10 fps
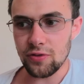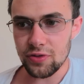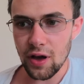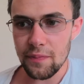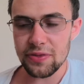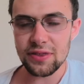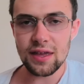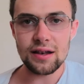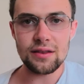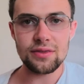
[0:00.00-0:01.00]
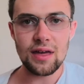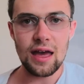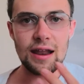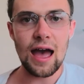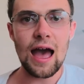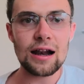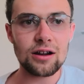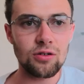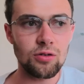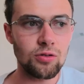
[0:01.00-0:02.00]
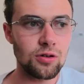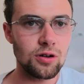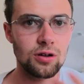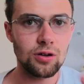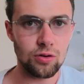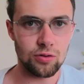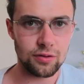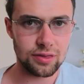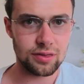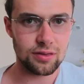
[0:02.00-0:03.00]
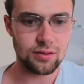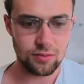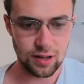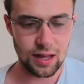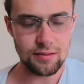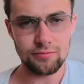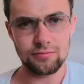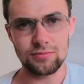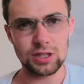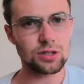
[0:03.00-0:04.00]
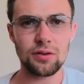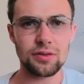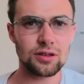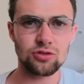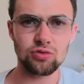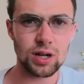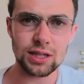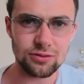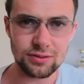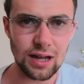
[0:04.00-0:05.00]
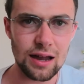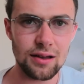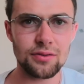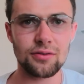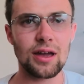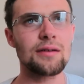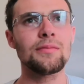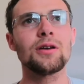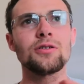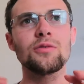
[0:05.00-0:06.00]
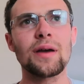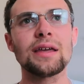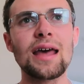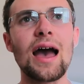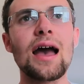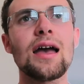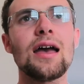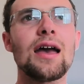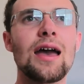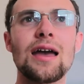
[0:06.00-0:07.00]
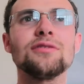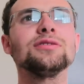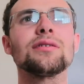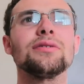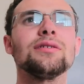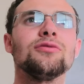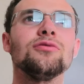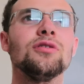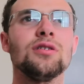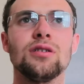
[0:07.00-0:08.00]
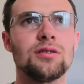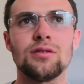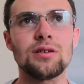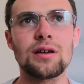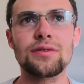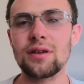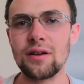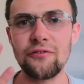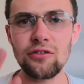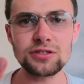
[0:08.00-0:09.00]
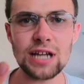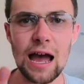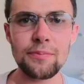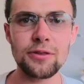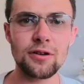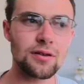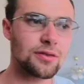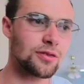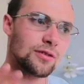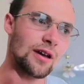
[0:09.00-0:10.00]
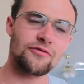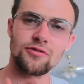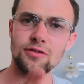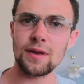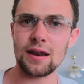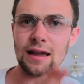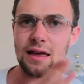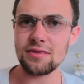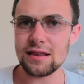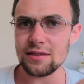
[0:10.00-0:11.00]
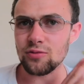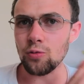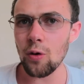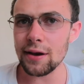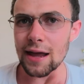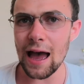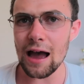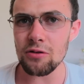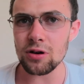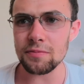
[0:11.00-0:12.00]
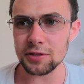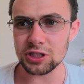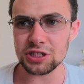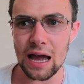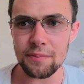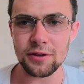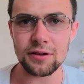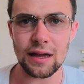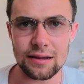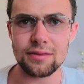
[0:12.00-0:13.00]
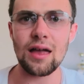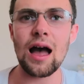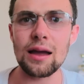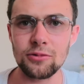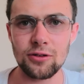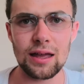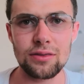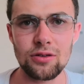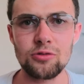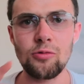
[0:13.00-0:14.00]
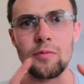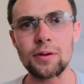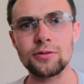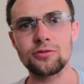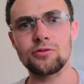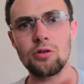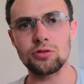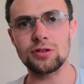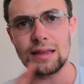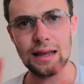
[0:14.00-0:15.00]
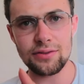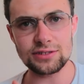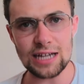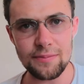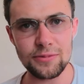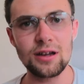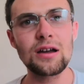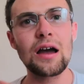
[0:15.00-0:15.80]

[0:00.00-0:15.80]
substance and alcohol course, okay? Which costs like $22, okay? You pay that, and you just need to, it's like 4 chapters, you have to spend like at least 1 hour per chapter, and it's timed, okay? So you won't be able to go to the next chapter